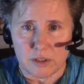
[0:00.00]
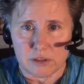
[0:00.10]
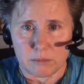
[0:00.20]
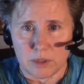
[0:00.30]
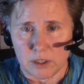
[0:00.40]

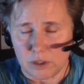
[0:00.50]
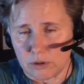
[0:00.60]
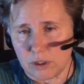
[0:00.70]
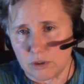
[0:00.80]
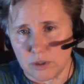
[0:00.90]
something that you
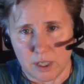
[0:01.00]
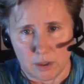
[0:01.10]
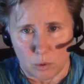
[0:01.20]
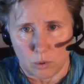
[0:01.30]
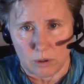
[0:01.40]
think you
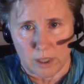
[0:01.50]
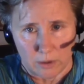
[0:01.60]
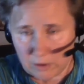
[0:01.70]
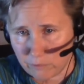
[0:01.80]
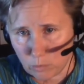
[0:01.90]
can't
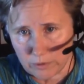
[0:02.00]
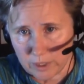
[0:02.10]
afford.